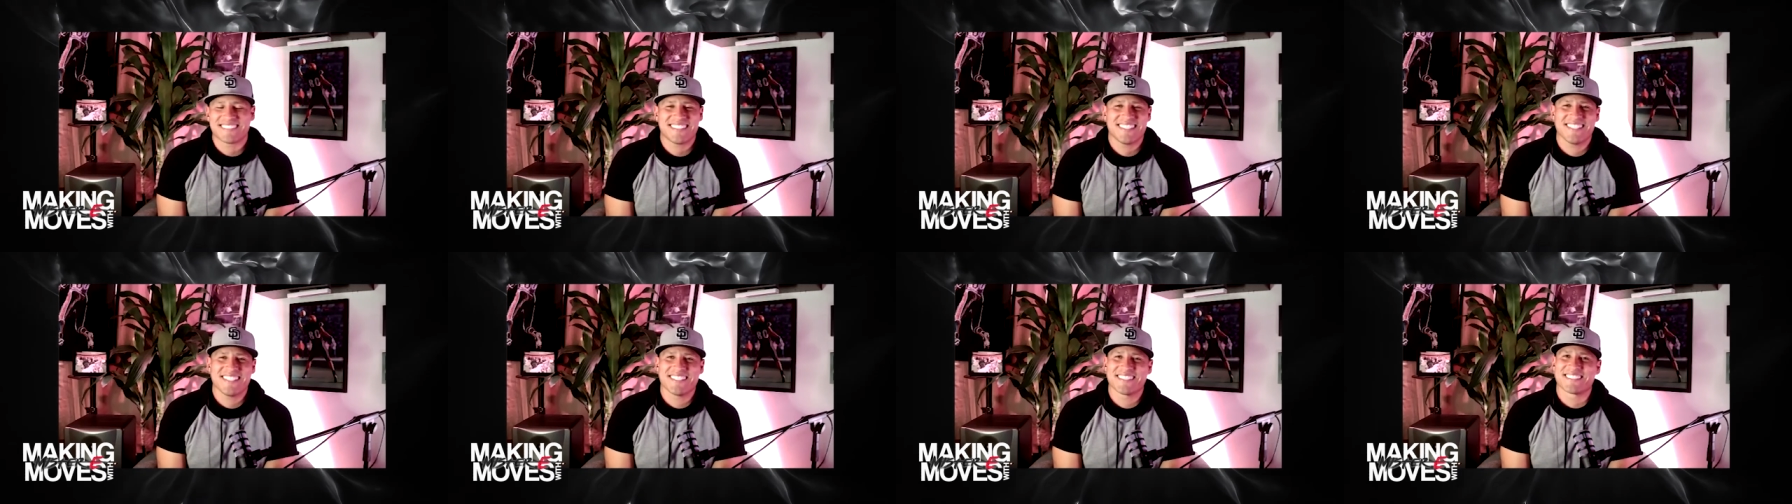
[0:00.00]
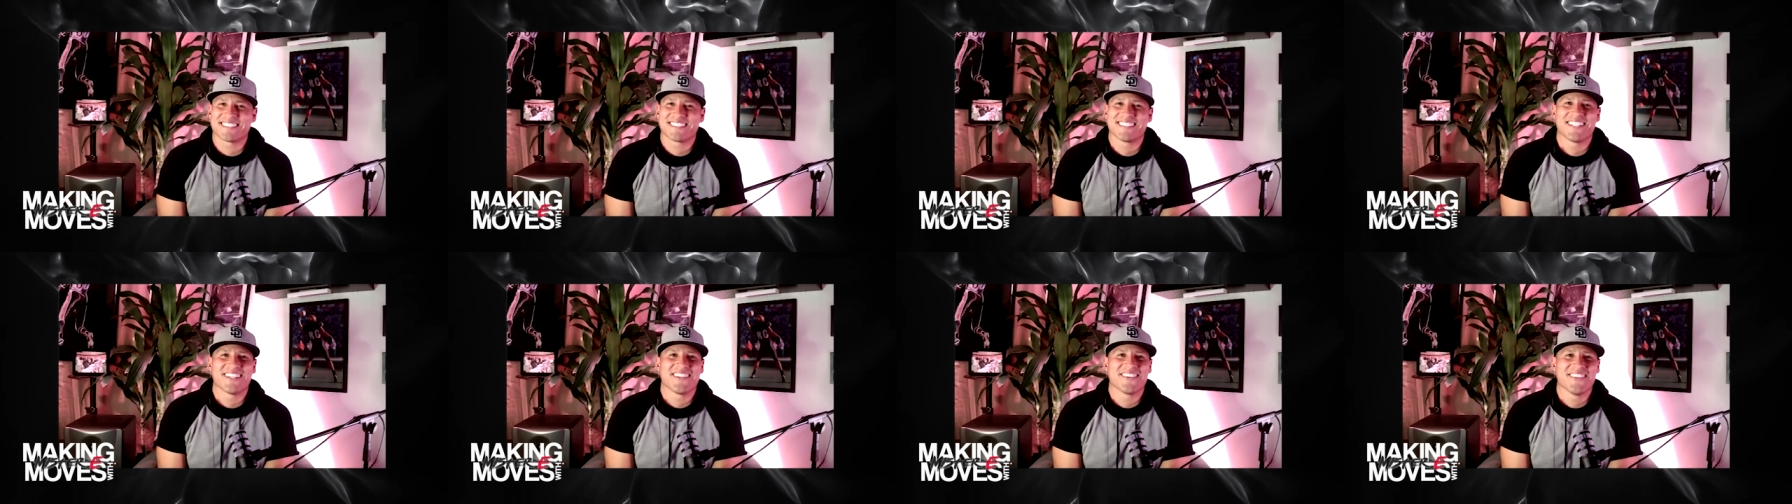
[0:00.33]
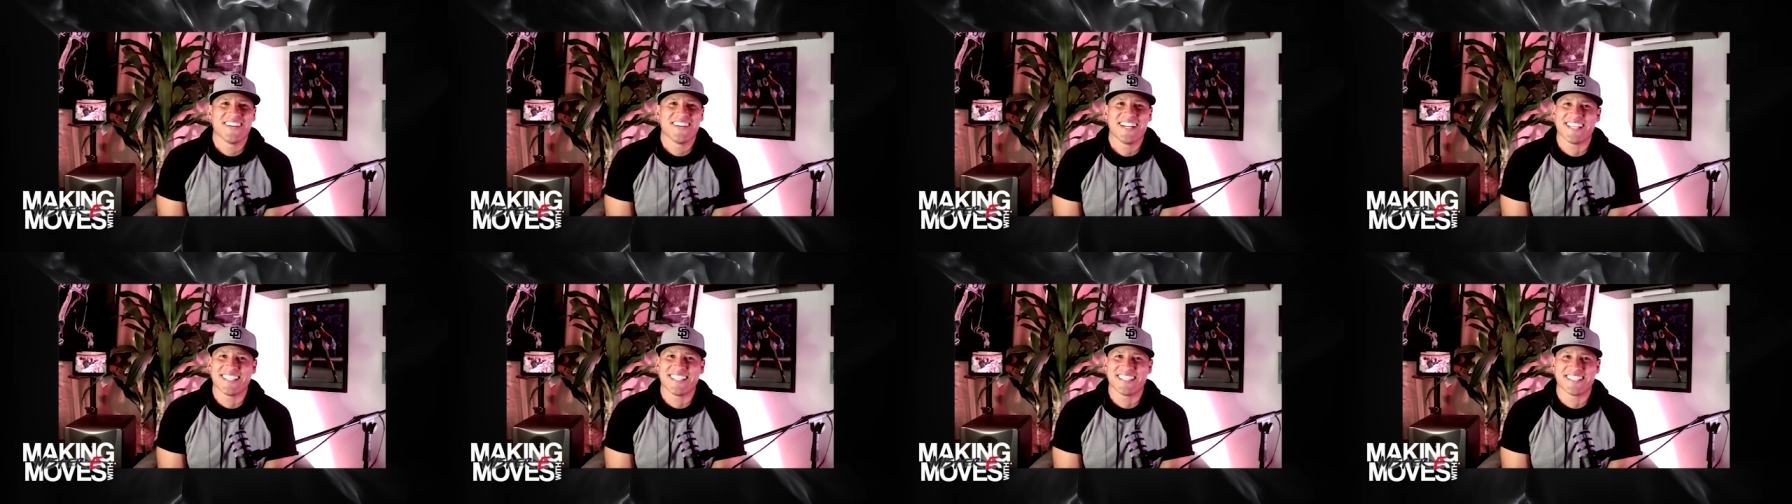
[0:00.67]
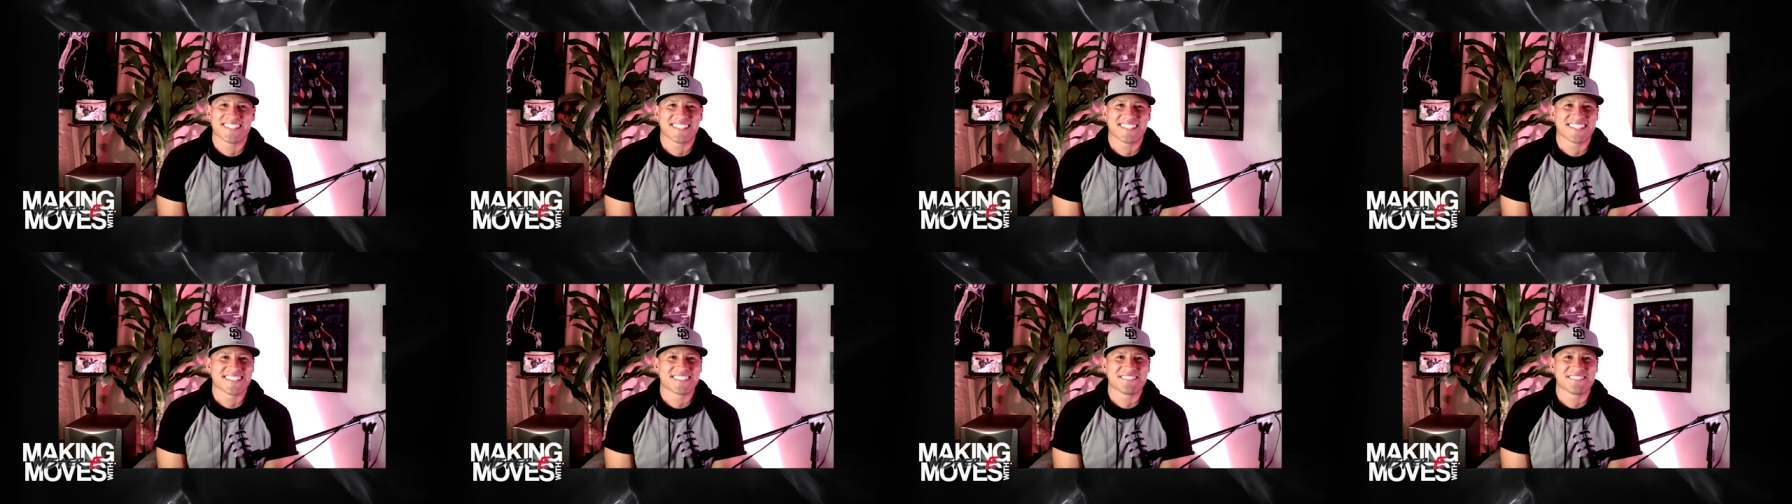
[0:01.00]
there's no way
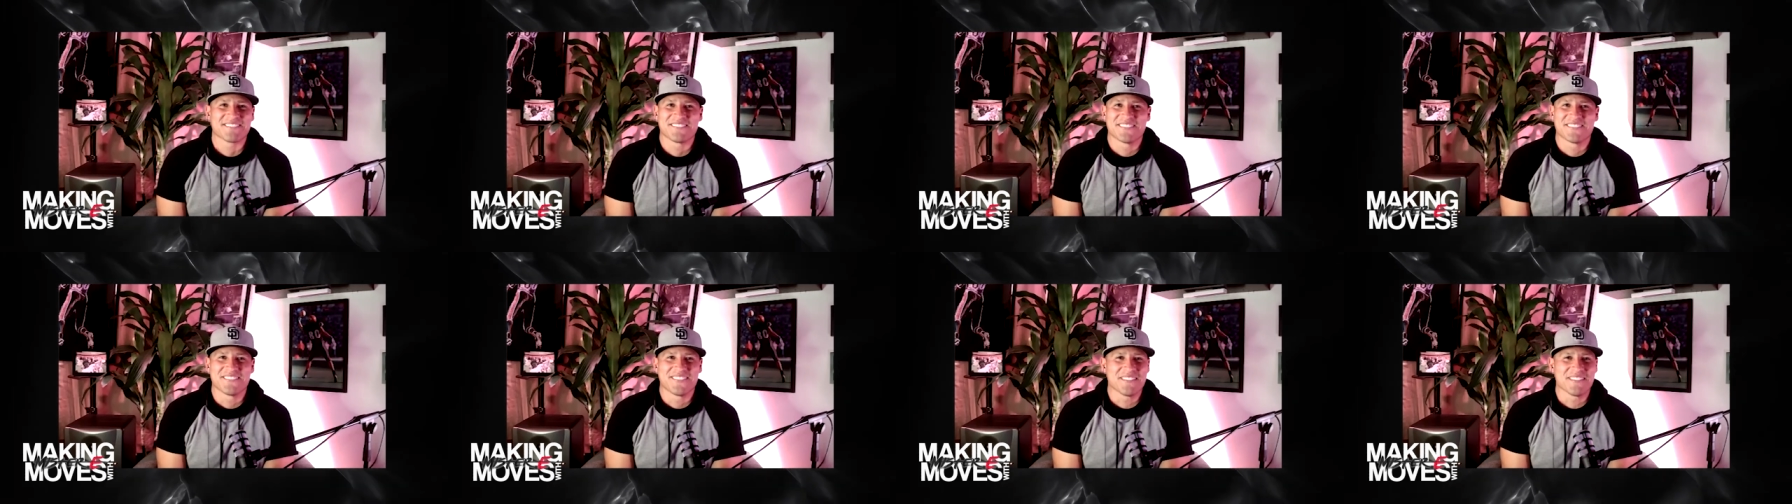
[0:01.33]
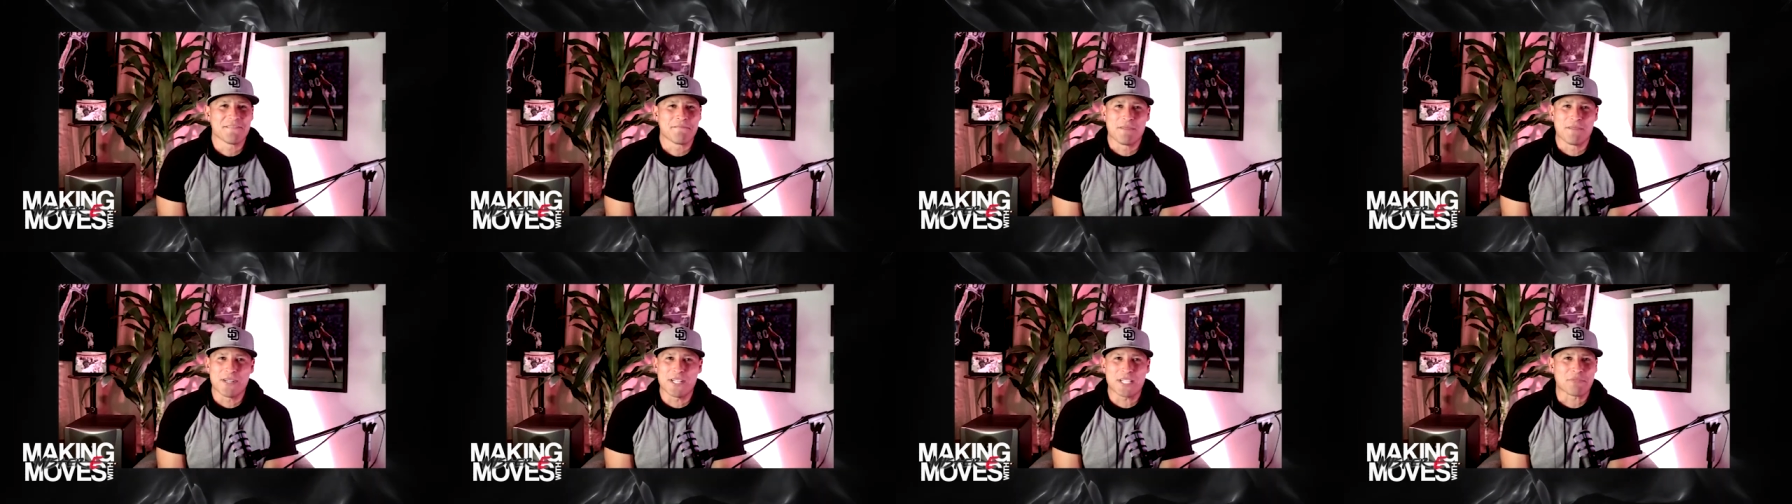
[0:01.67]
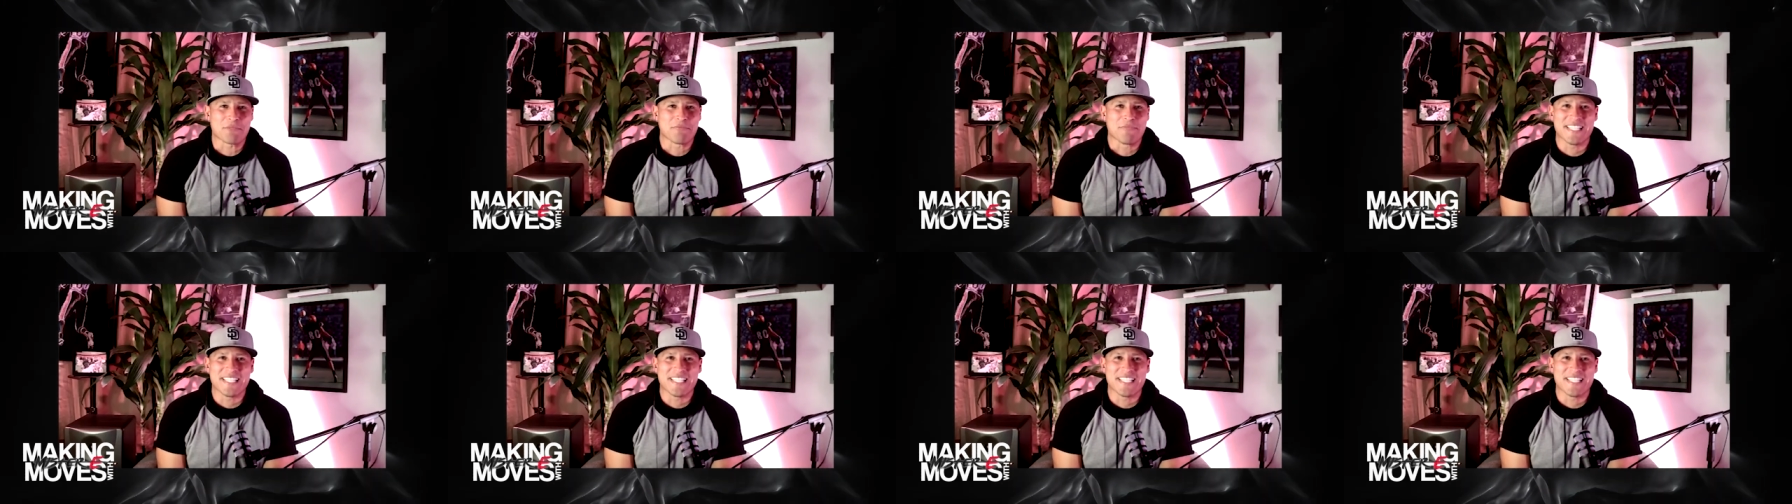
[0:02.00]
they're going to book